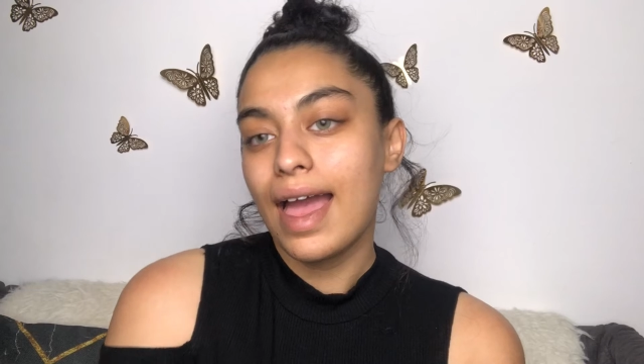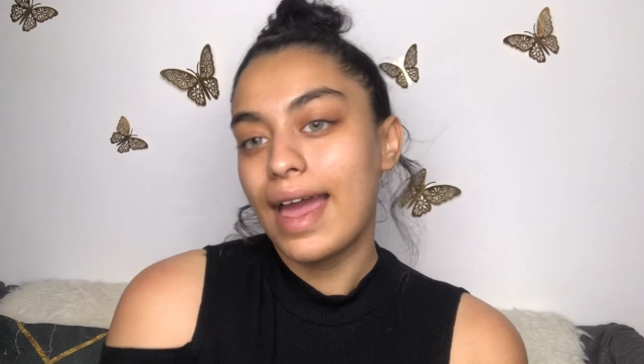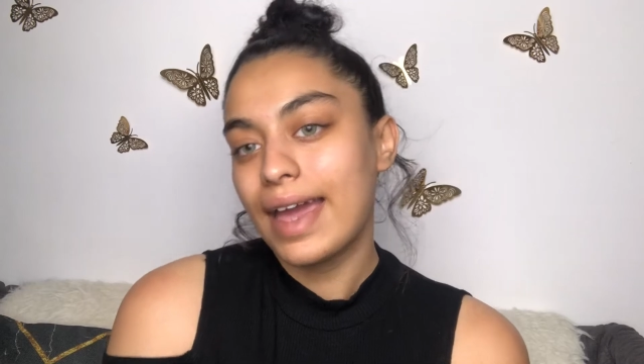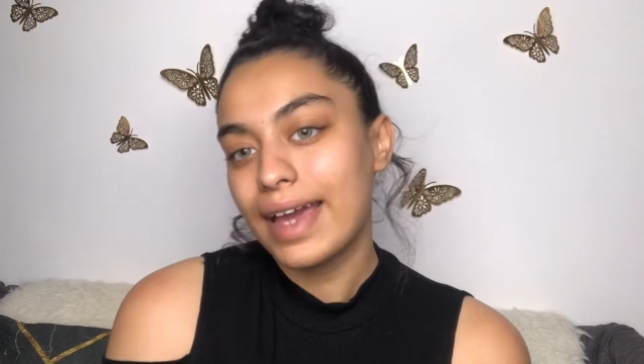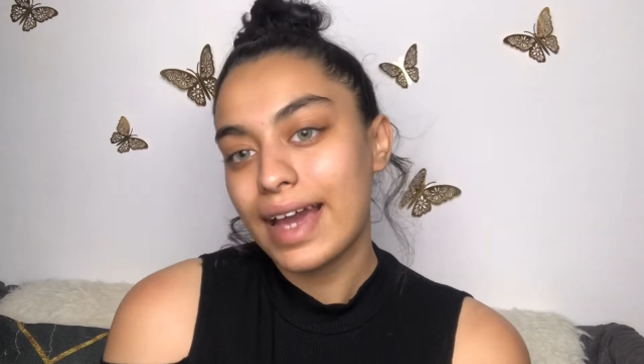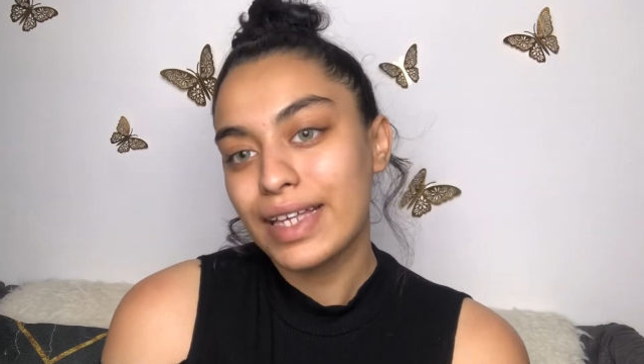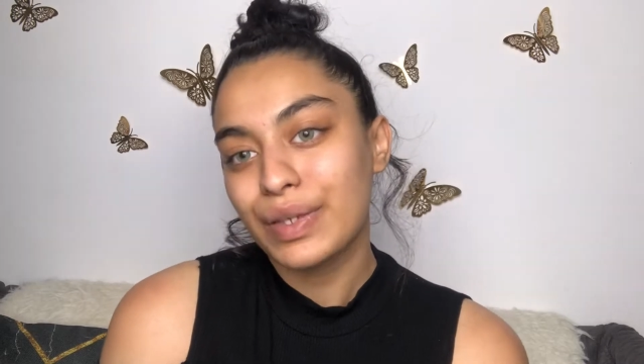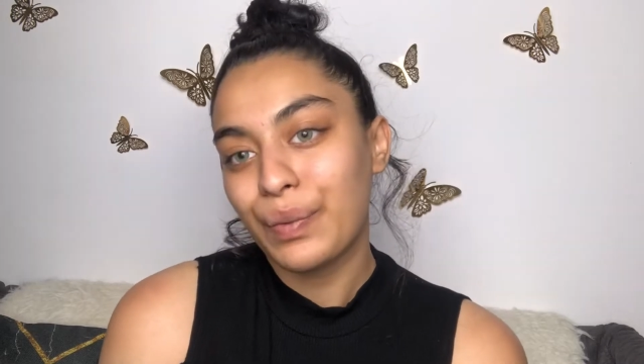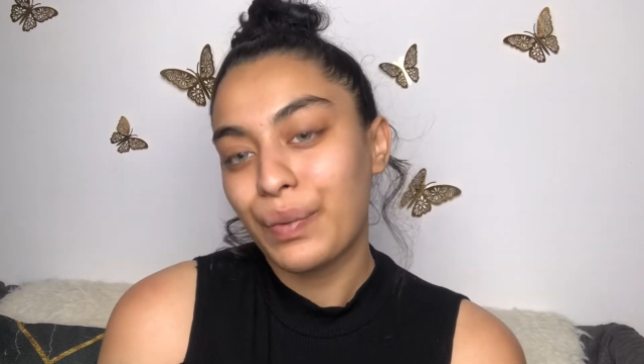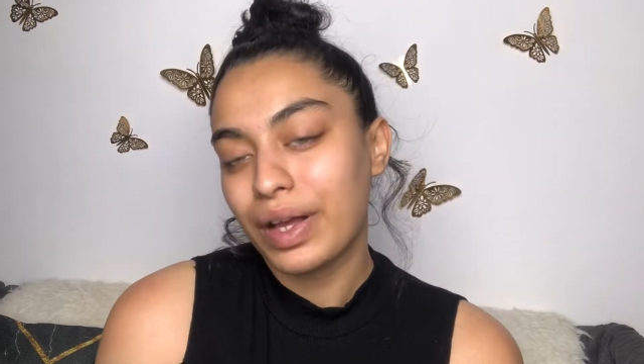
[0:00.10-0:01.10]
Hey
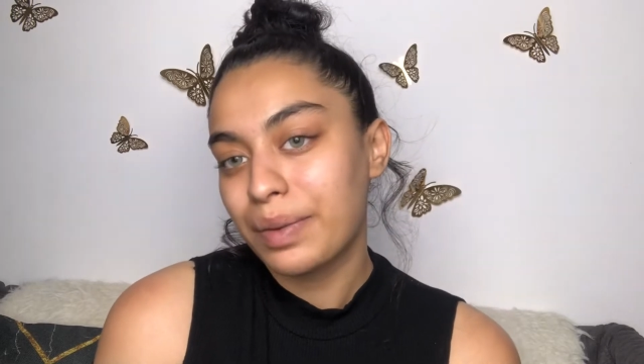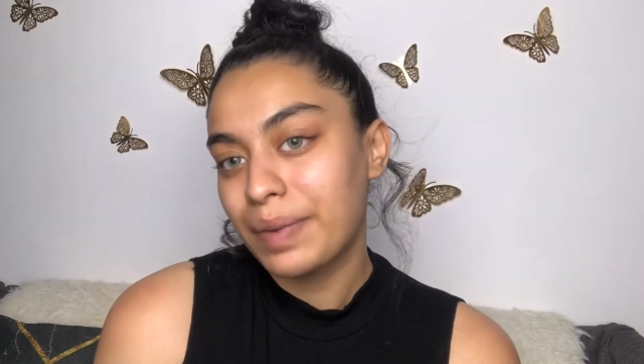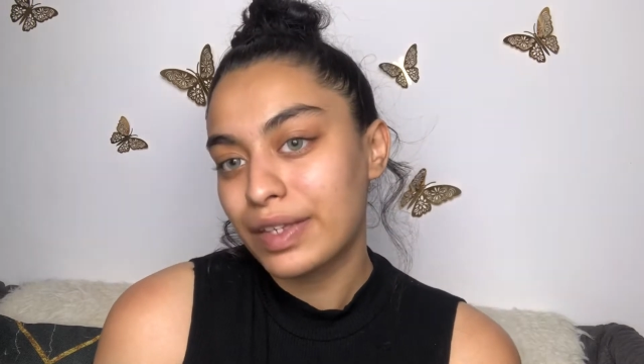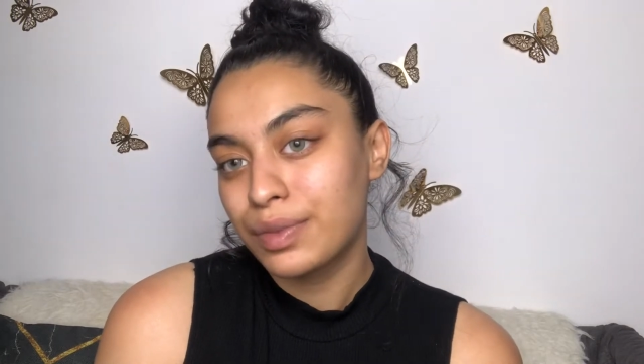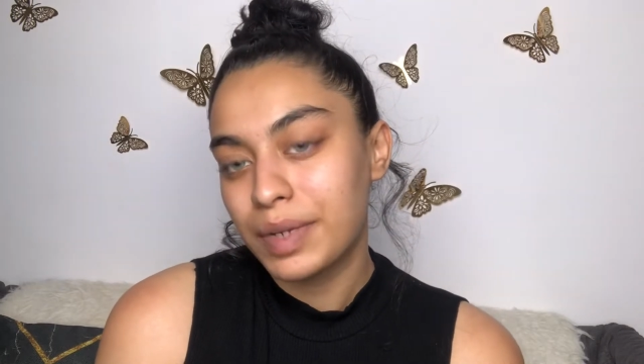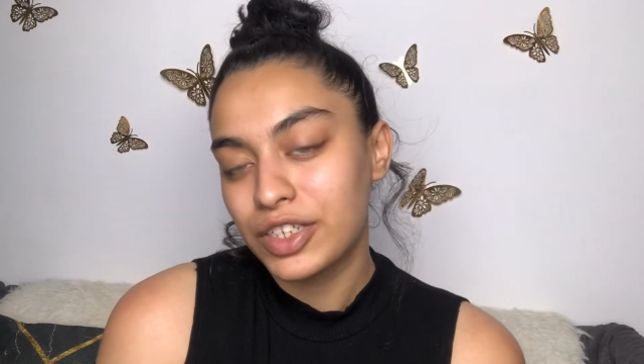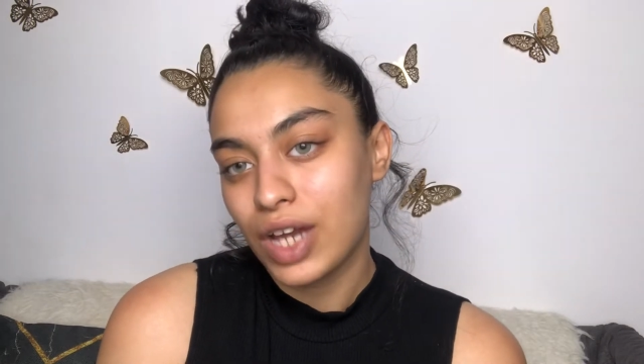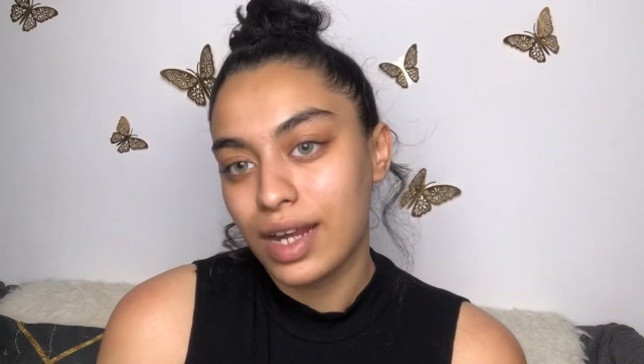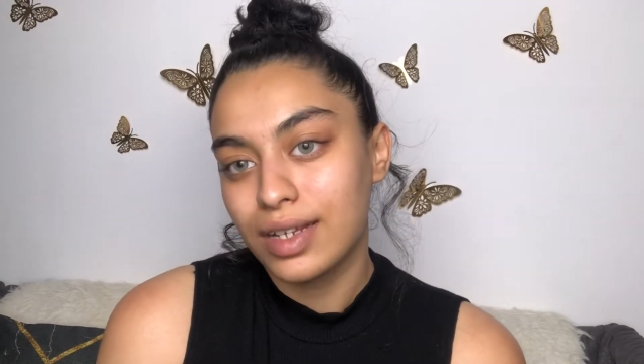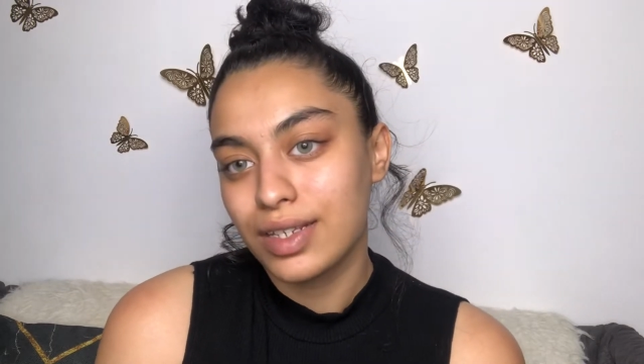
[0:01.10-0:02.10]
guys, welcome back to my
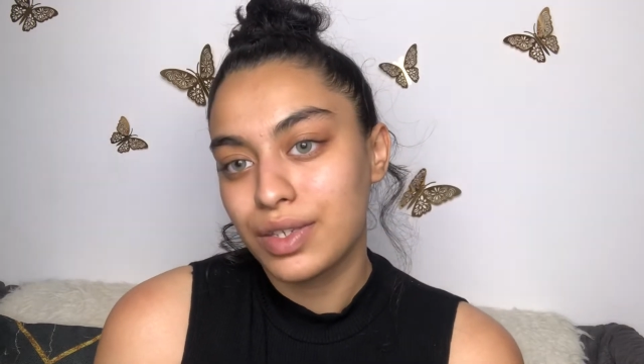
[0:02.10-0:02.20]
channel.